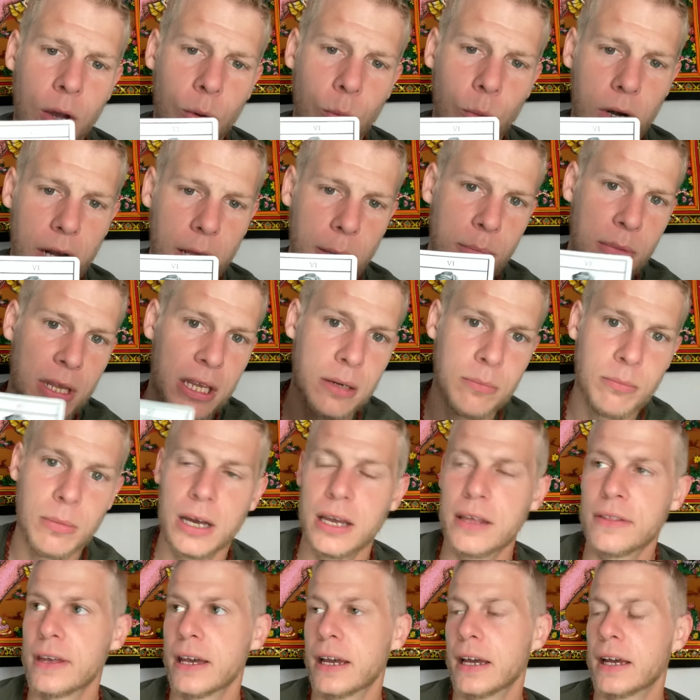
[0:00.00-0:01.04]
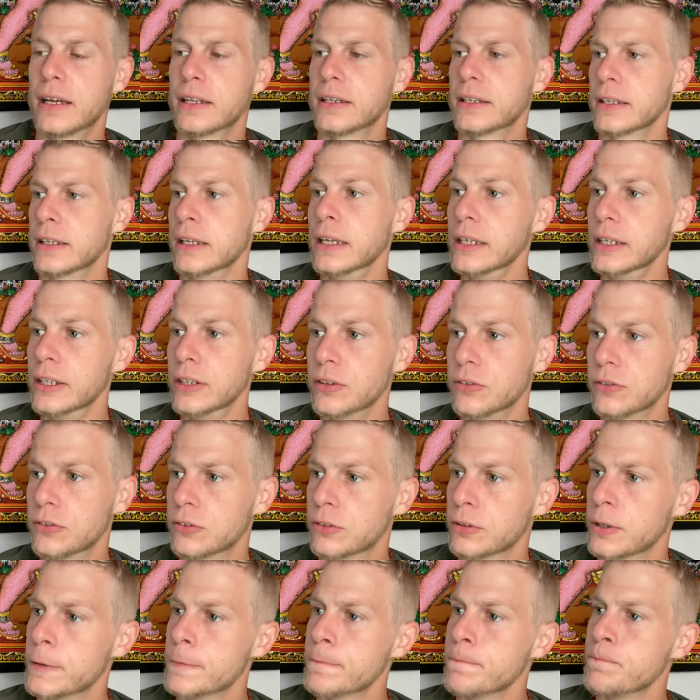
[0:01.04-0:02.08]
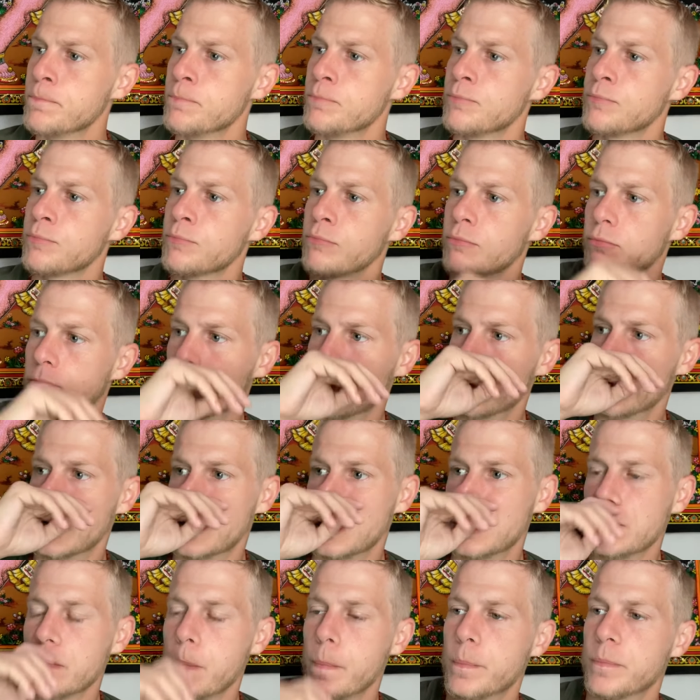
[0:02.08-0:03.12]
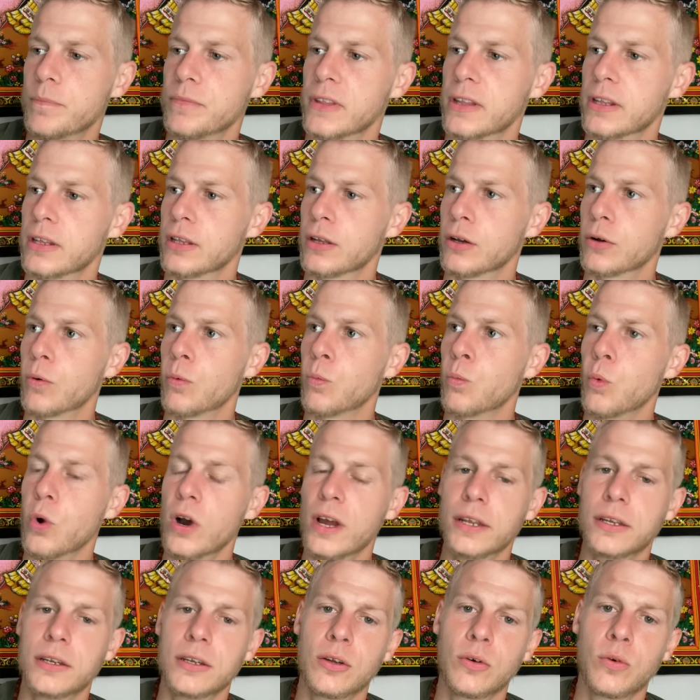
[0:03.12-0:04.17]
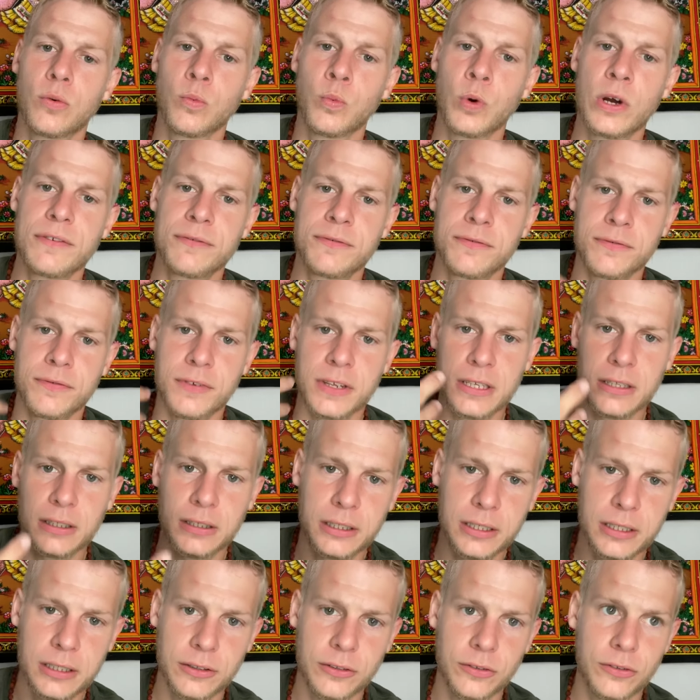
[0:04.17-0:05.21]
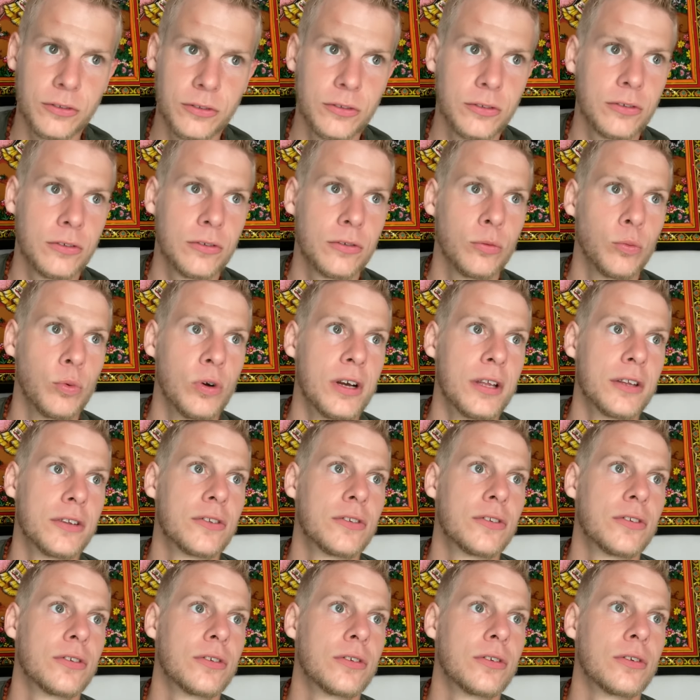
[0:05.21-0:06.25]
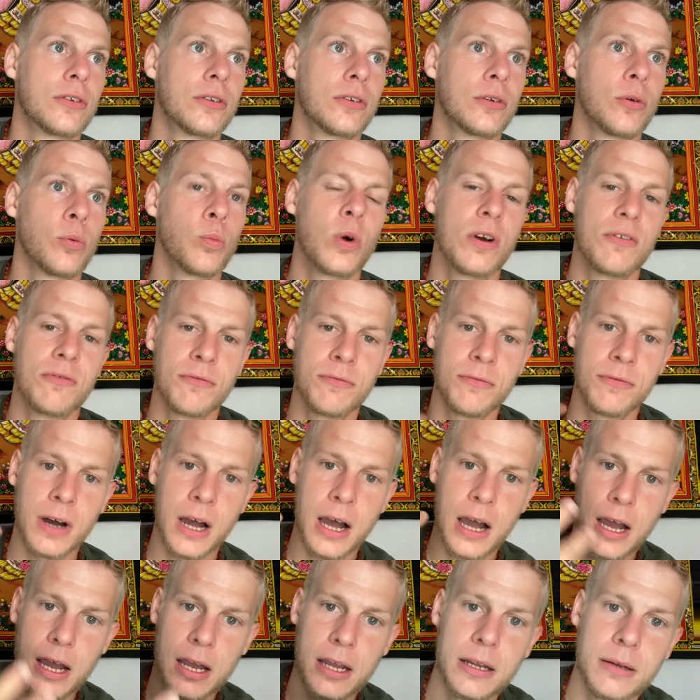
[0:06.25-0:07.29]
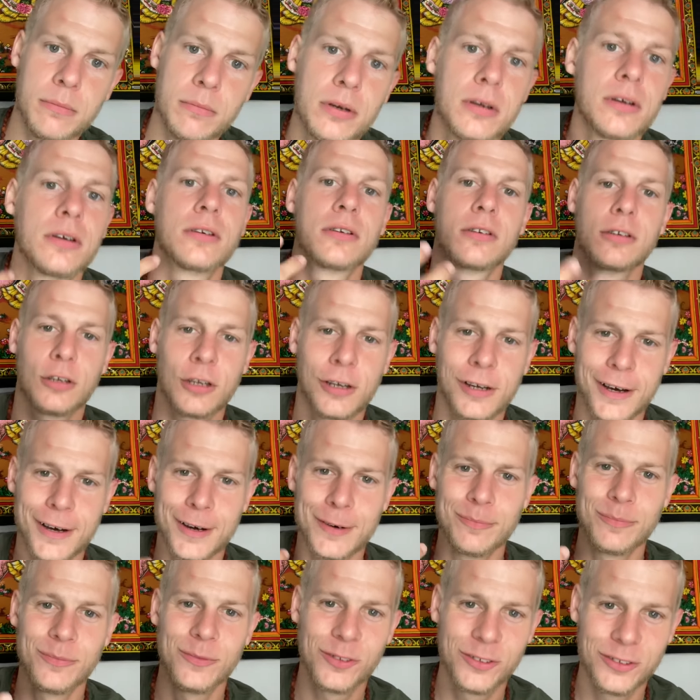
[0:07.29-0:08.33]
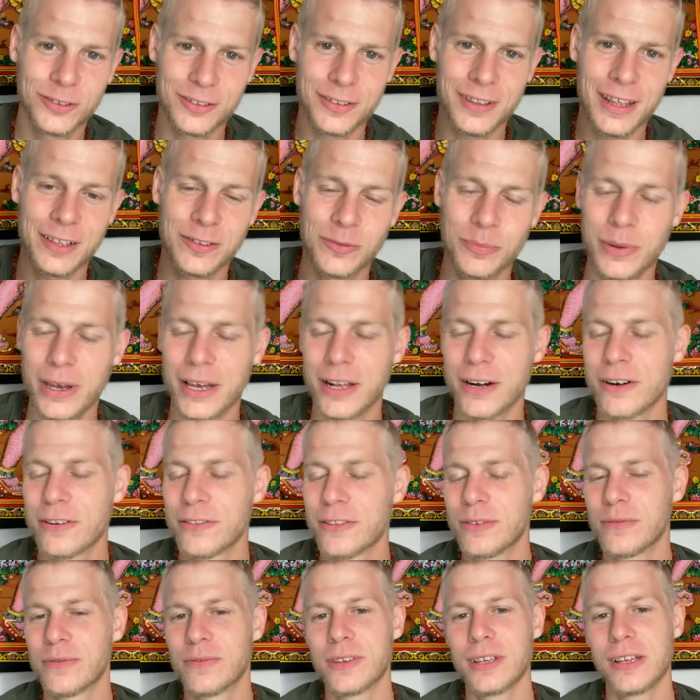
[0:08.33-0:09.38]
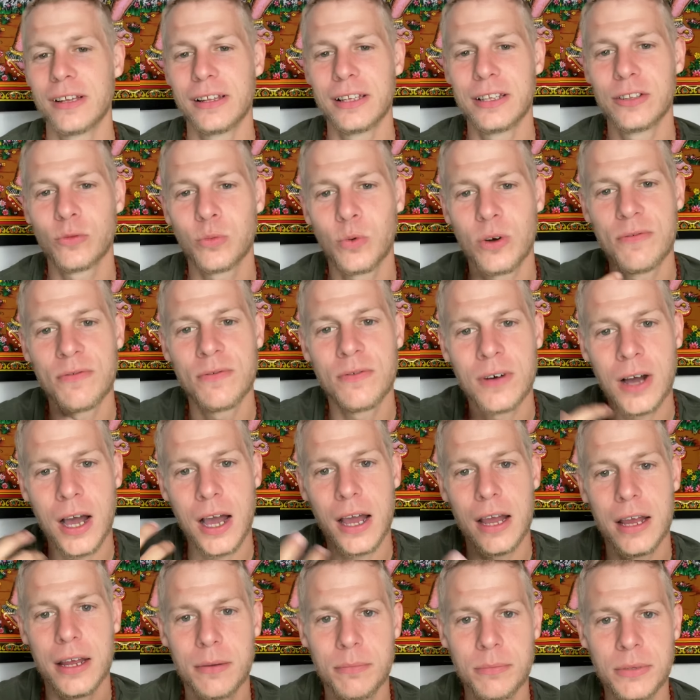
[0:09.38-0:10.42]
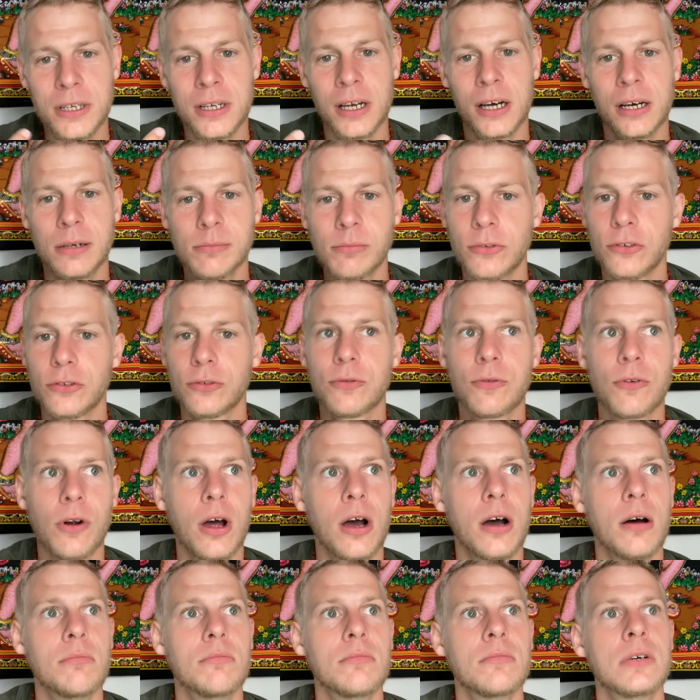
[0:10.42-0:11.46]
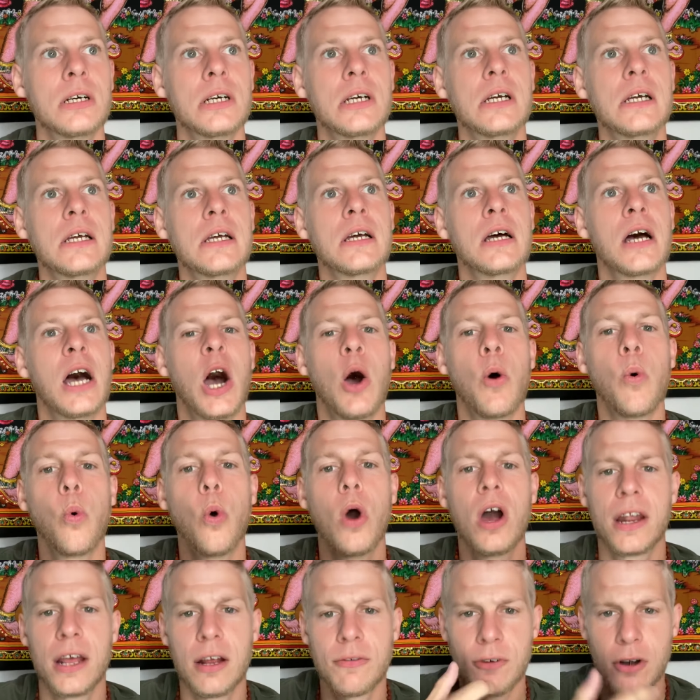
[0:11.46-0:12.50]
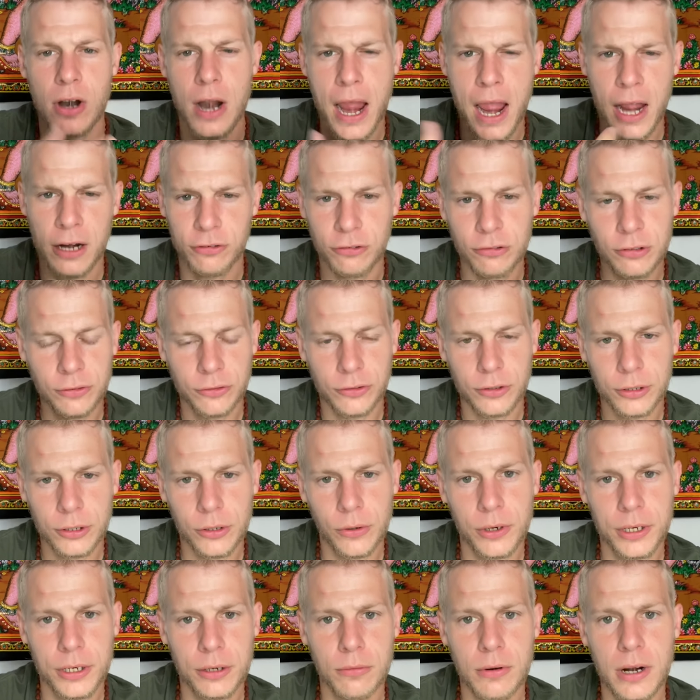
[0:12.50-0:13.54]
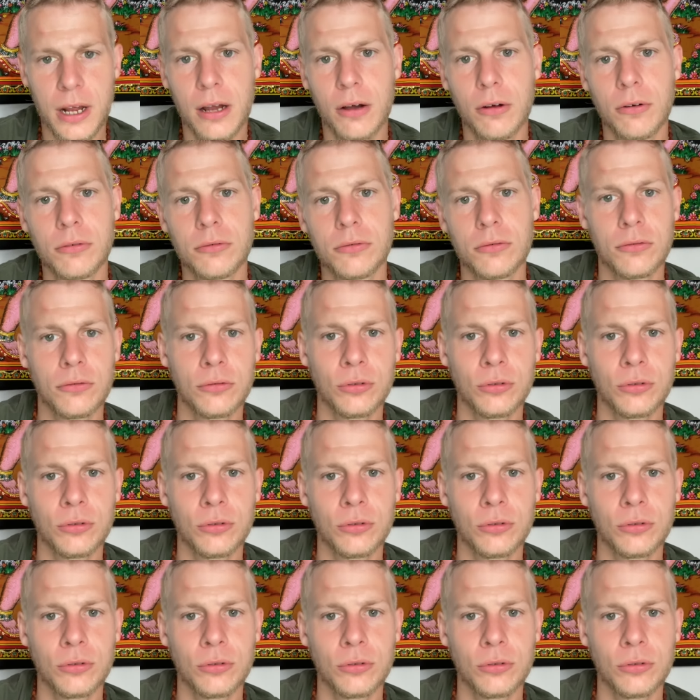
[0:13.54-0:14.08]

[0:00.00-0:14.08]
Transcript: What I mean by that is, you know, what what feelings, what what vibe comes that's better than feelings, what vibe comes from whatever actions are going around.